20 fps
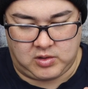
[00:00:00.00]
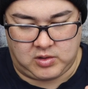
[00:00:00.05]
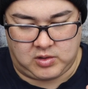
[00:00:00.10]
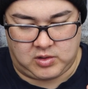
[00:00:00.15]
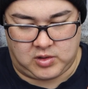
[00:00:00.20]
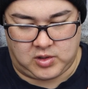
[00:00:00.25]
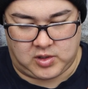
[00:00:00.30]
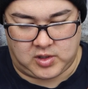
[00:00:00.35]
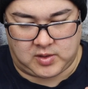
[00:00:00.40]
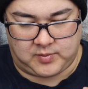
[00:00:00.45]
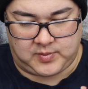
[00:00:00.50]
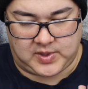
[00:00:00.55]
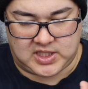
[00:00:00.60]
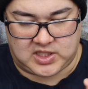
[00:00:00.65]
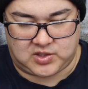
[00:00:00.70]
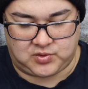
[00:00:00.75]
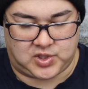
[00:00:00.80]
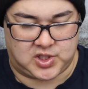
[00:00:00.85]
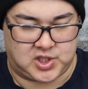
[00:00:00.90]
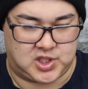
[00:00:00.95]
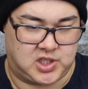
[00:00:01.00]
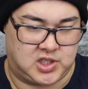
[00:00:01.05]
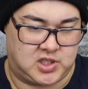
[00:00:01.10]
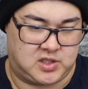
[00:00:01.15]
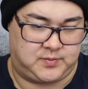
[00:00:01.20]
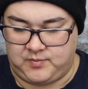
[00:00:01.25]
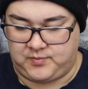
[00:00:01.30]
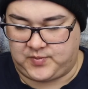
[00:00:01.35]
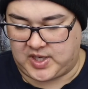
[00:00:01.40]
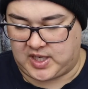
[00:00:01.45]
Not the best swatches,
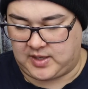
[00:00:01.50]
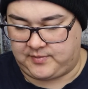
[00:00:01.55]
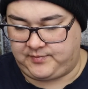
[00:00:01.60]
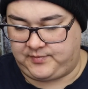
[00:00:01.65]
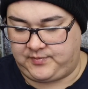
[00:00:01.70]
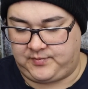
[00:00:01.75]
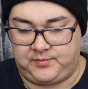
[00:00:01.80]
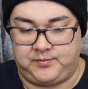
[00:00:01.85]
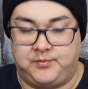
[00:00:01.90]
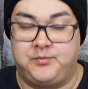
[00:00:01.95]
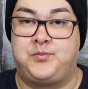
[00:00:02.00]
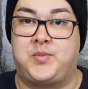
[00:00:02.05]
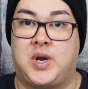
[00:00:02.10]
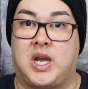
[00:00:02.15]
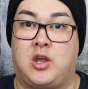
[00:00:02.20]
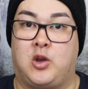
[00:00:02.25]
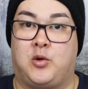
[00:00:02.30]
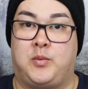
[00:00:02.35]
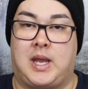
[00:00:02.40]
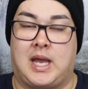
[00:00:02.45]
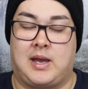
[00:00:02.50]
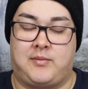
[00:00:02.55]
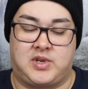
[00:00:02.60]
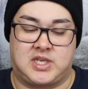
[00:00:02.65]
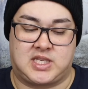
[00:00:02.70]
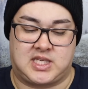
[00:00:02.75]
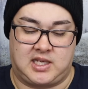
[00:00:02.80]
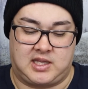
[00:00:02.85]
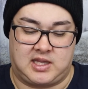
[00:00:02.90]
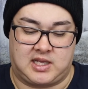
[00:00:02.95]
but but you'll be able to
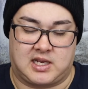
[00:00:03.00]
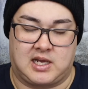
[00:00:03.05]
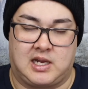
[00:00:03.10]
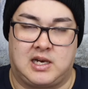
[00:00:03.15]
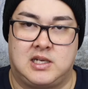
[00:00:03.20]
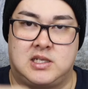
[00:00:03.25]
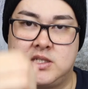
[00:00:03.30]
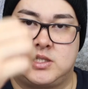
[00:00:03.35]
see the colours.